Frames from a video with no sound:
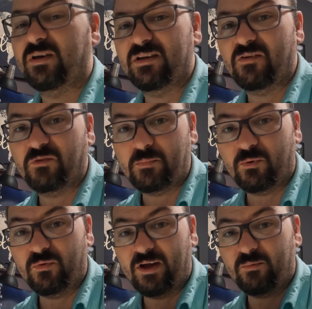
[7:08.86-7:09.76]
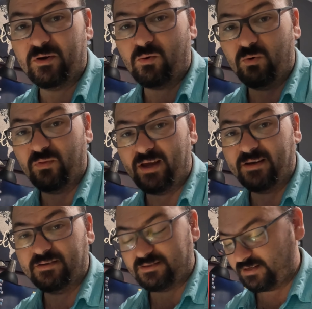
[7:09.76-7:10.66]
We can definitely pull that, recoil that,
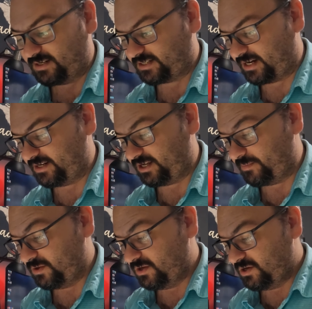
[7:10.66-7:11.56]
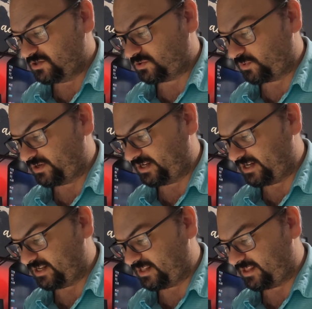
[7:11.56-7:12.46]
and tighten it up. So we're gonna
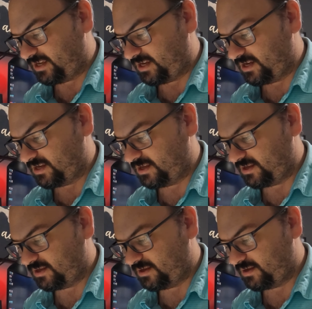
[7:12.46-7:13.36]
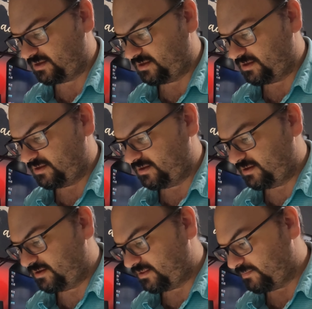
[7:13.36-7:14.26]
get the
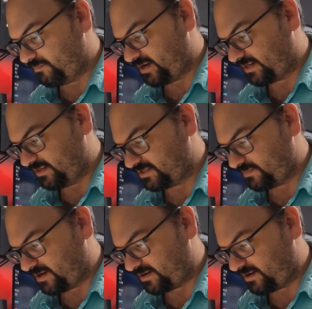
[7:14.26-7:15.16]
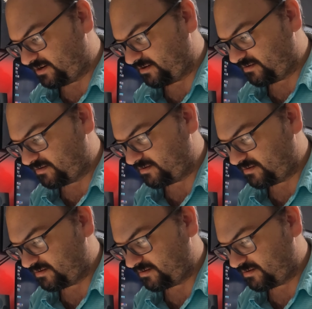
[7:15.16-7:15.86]
mechanism out of here.